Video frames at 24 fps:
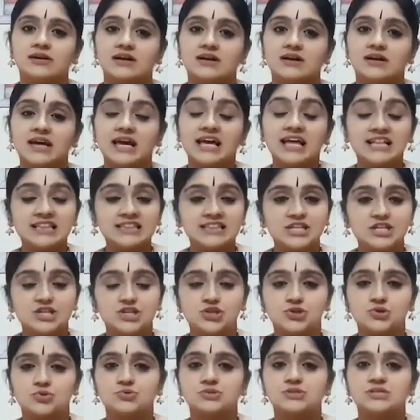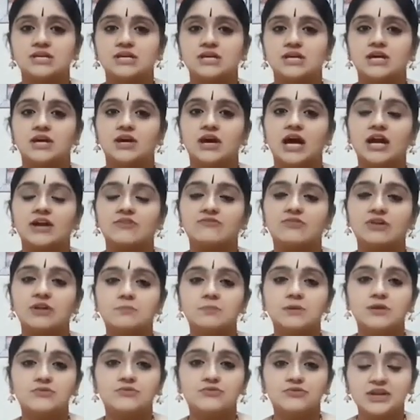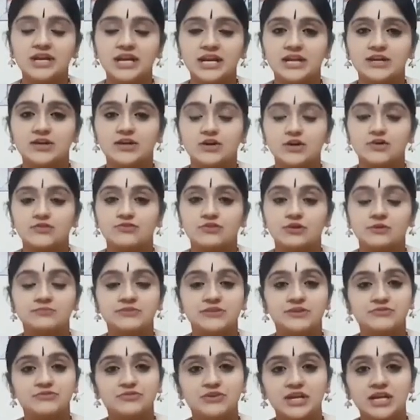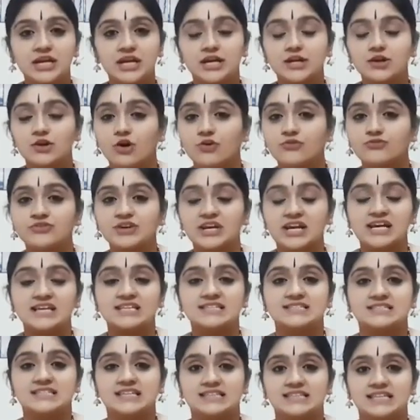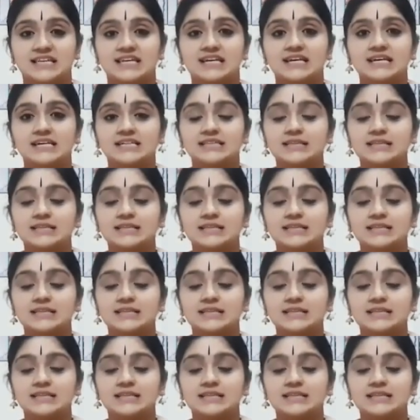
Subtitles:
health issues, and will be freed from the fear of Grahasthiti,